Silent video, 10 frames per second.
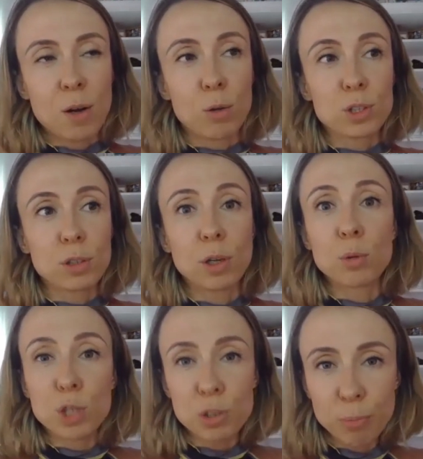Also
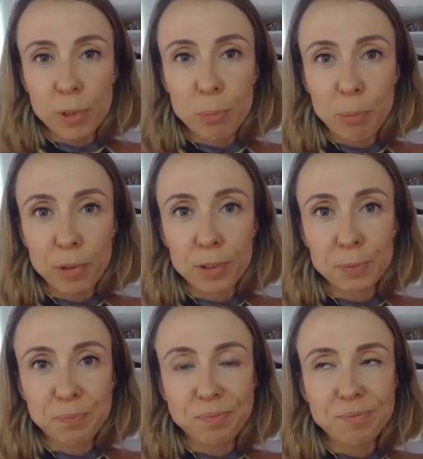coaching
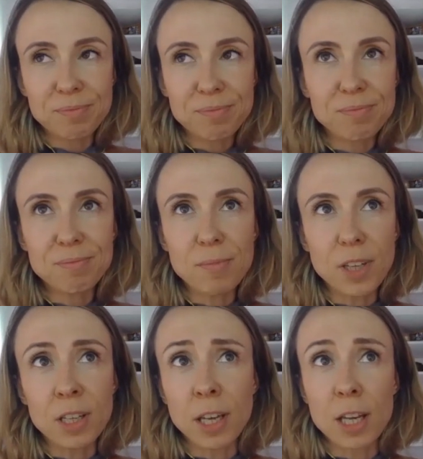people
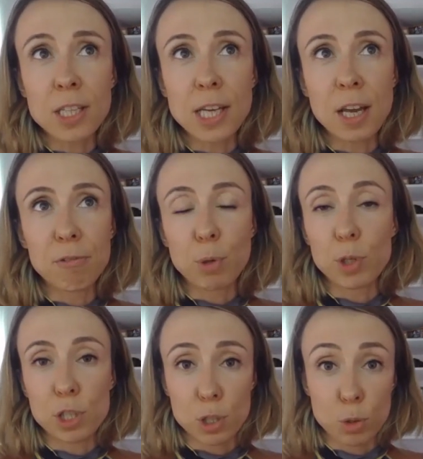in case they have
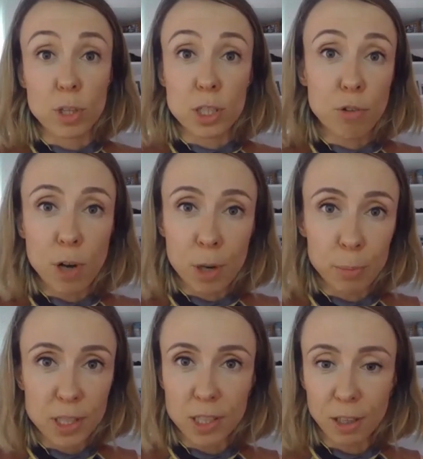questions to the Scrum
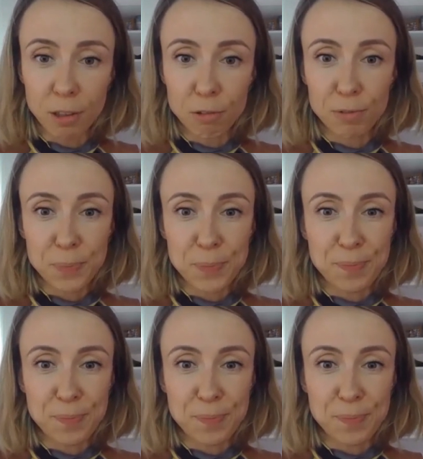itself.